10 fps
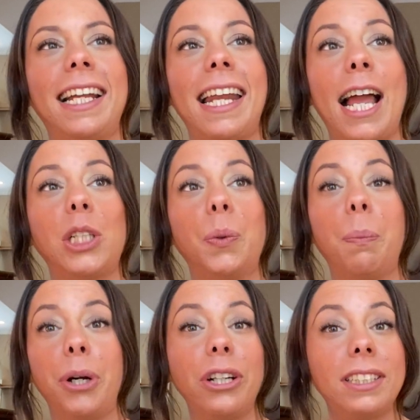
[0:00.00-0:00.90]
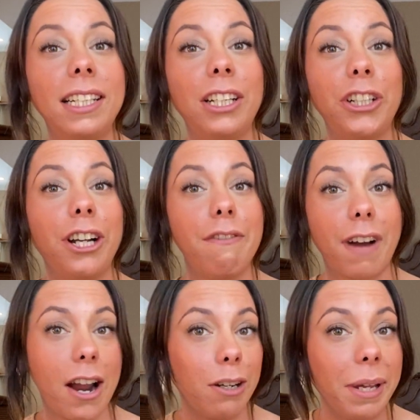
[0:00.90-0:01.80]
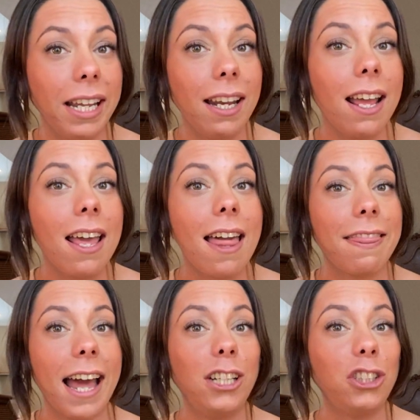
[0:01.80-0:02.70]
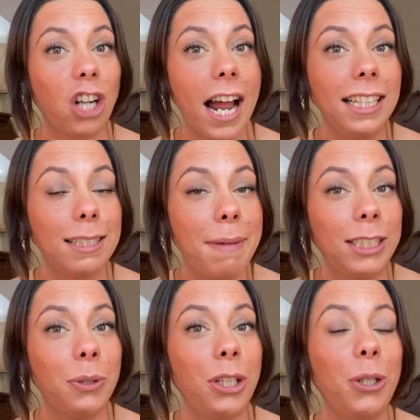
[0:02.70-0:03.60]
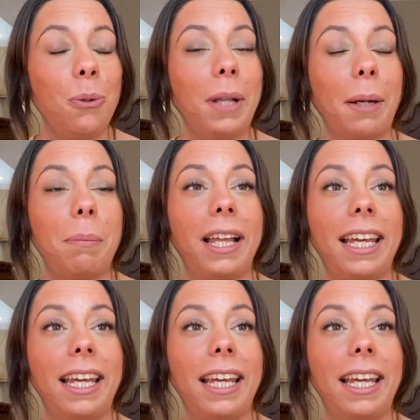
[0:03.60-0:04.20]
like an actual person in your environment that is trying to mess with you, like